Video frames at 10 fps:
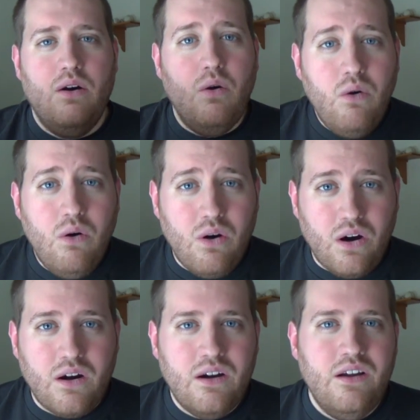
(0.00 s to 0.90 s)

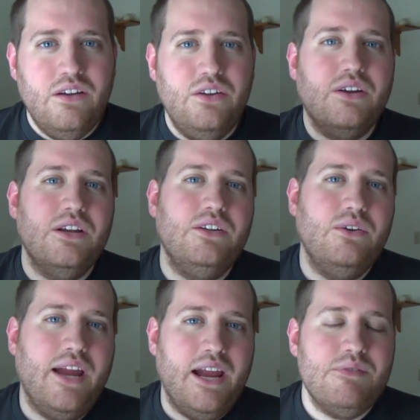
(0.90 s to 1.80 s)
Or you can
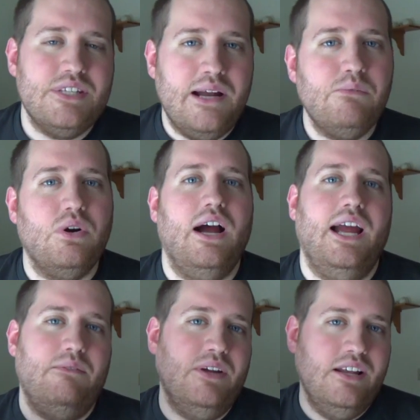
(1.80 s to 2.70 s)
do Amazon
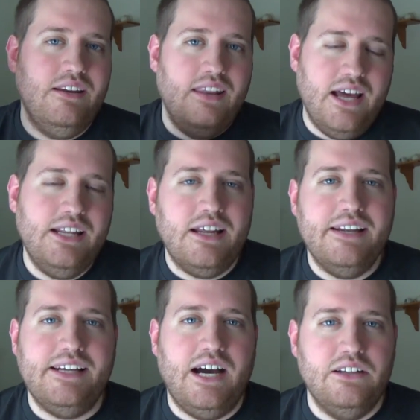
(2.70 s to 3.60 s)
Prime,
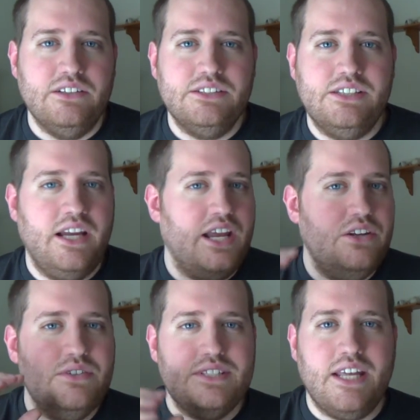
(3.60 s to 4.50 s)
$99, and
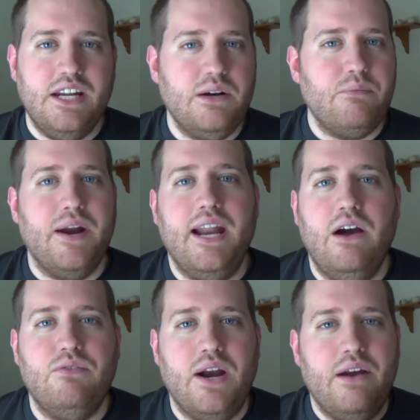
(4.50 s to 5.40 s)
you set it up right now
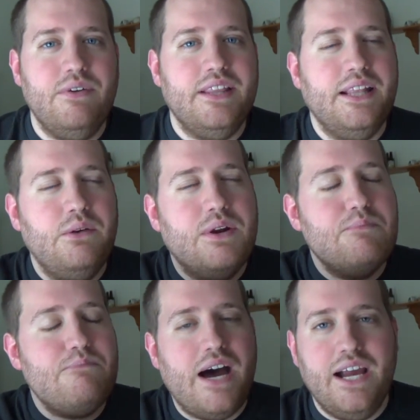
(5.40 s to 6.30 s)
for everything that you want to
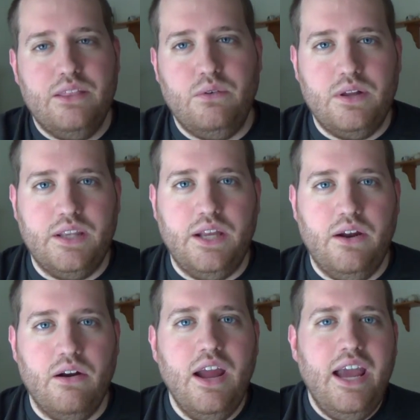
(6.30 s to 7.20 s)
buy throughout the
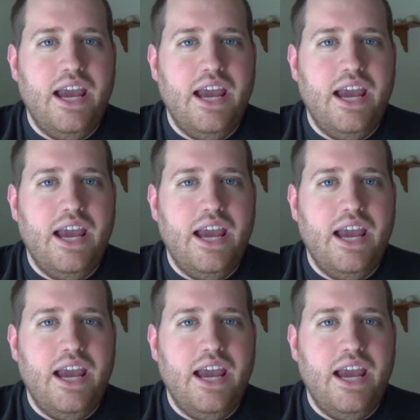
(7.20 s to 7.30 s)
year,